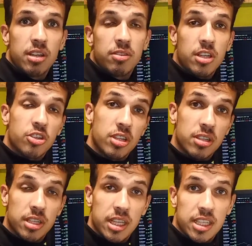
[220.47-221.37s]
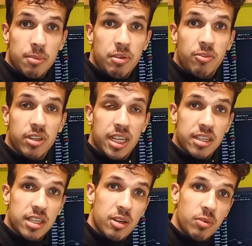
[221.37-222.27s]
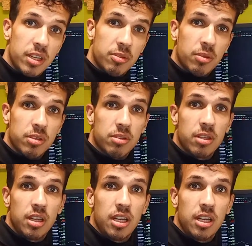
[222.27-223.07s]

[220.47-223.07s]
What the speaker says: Such as an example for Tesla, when it was